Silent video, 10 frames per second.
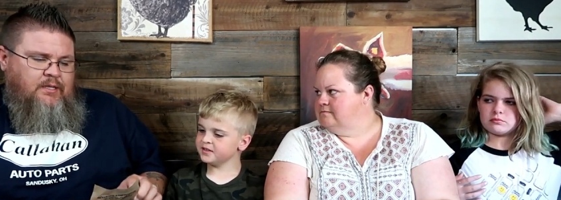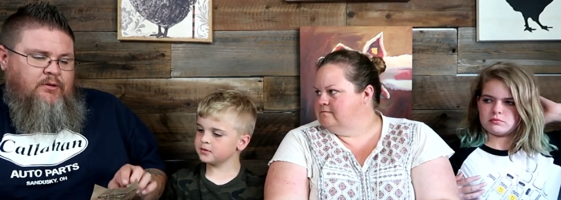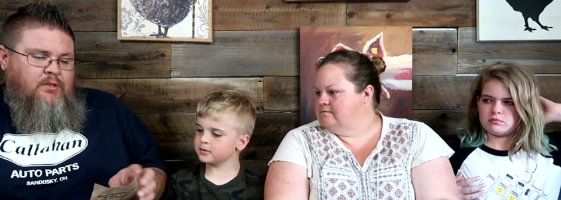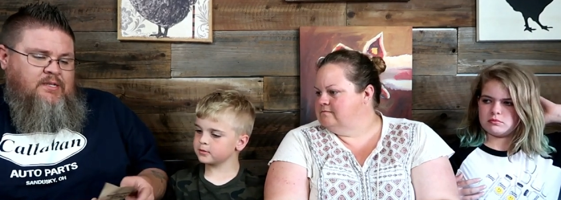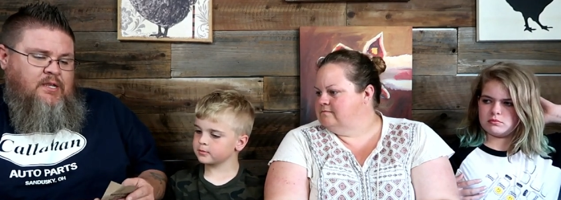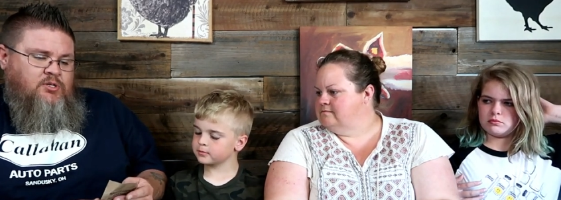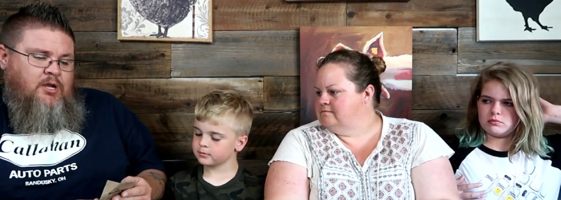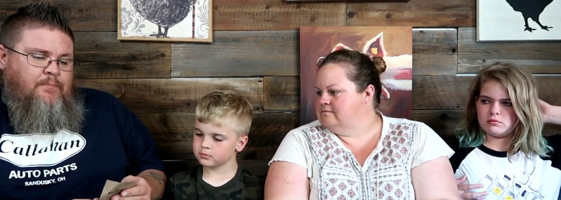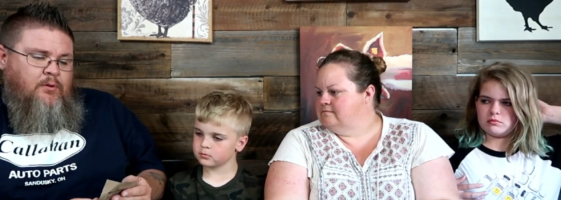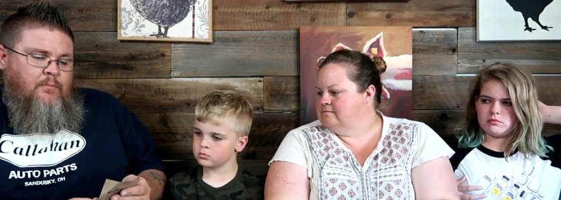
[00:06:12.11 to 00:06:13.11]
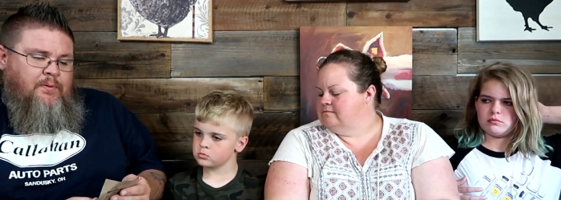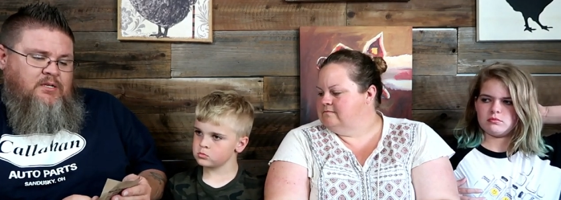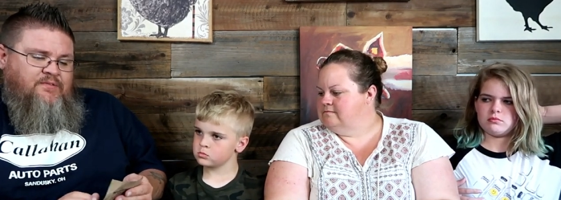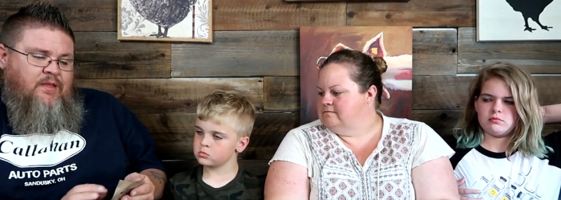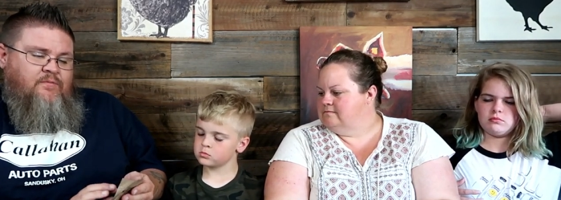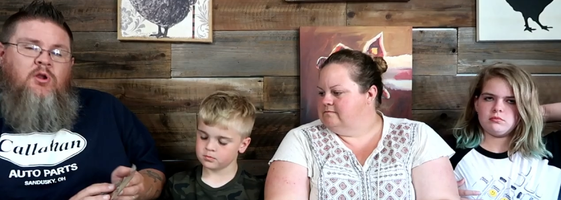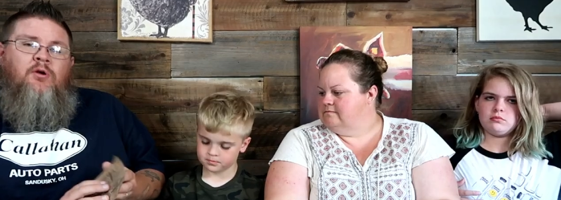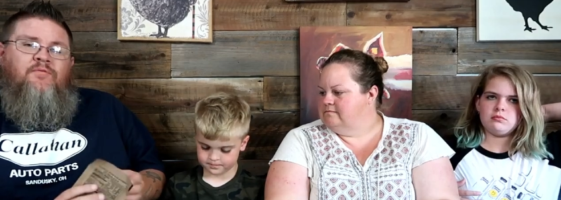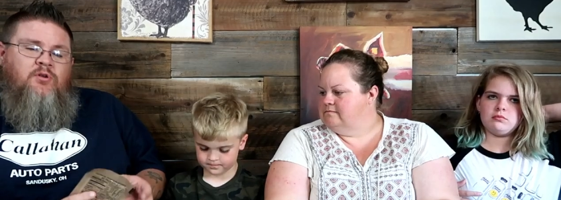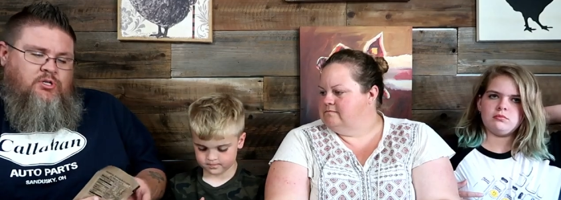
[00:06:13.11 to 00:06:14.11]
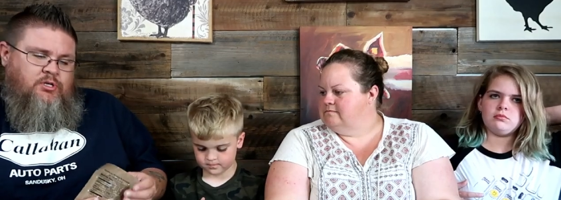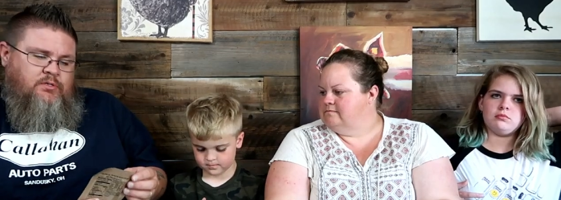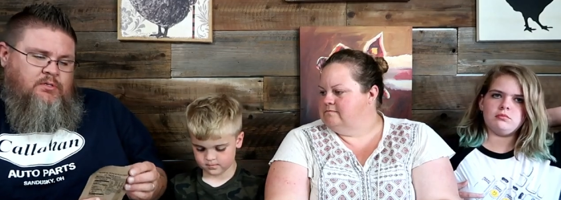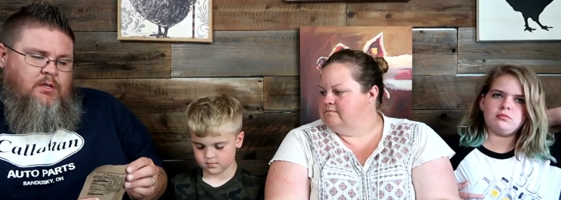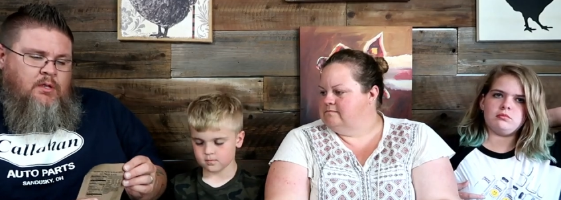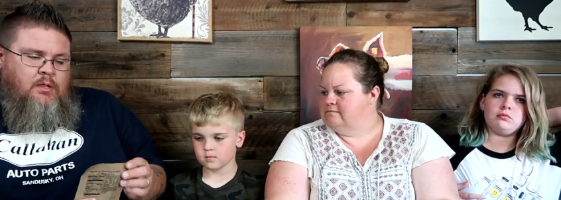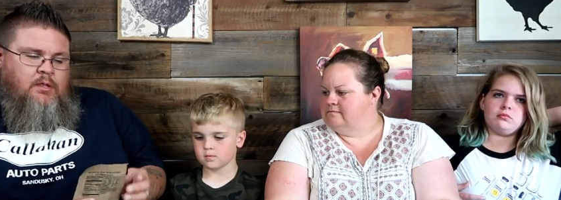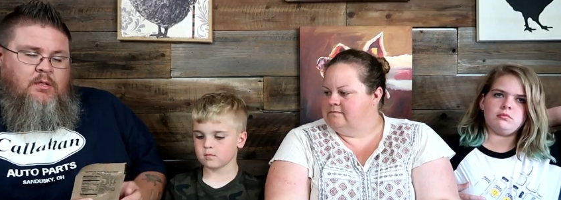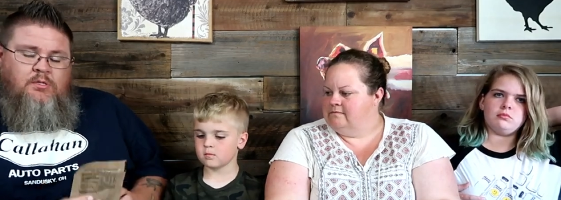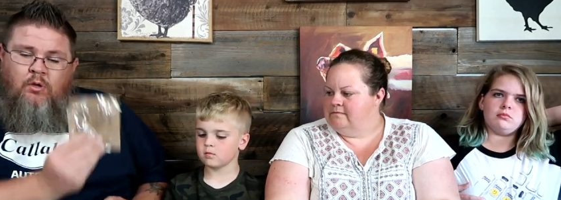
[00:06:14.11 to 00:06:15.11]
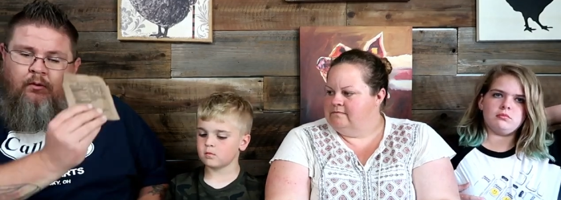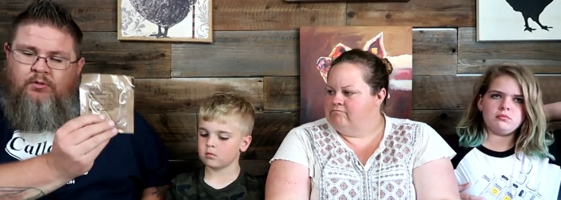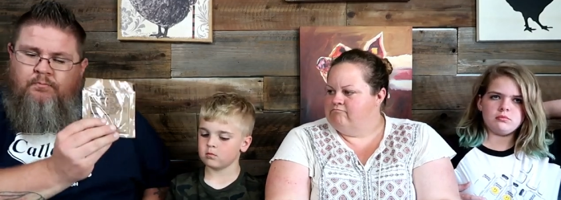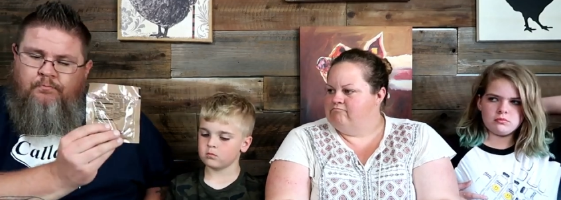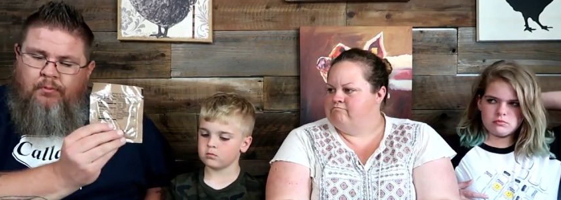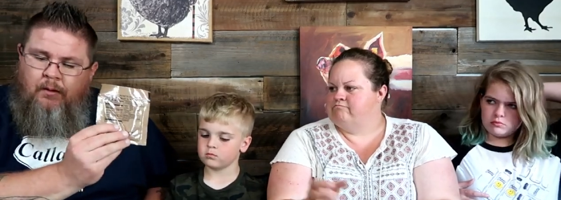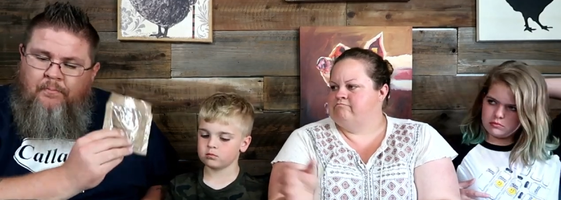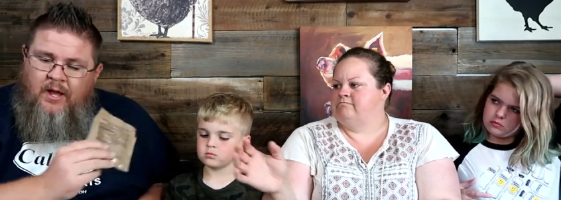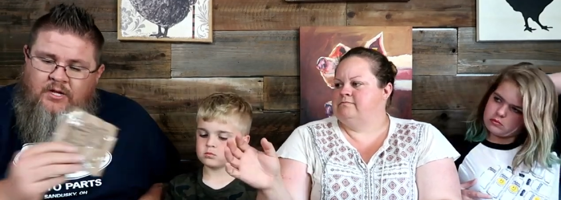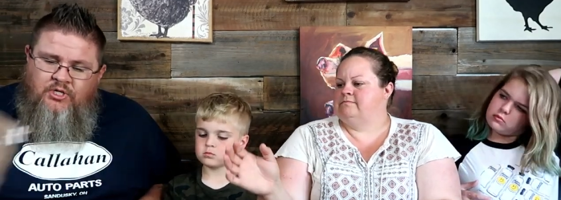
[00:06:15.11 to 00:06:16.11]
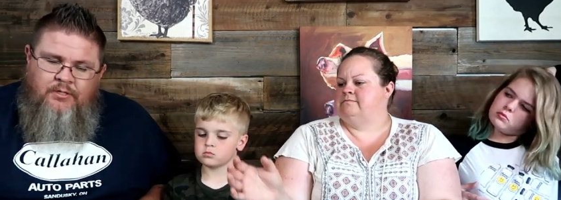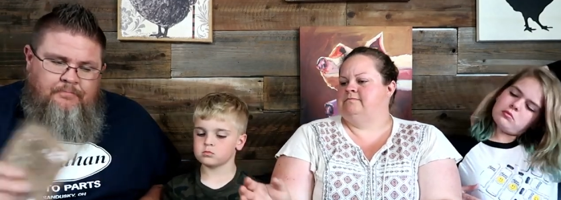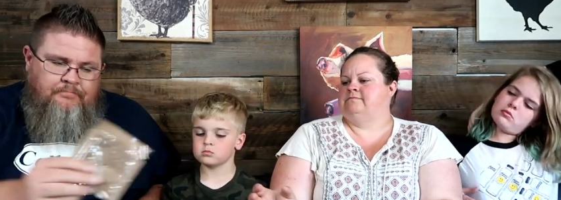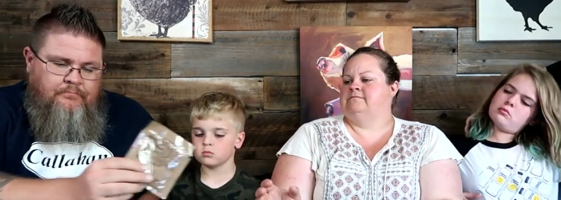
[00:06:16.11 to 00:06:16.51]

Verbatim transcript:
Speaker 1: It literally says tropical punch flavored no fruit juice. So a punch.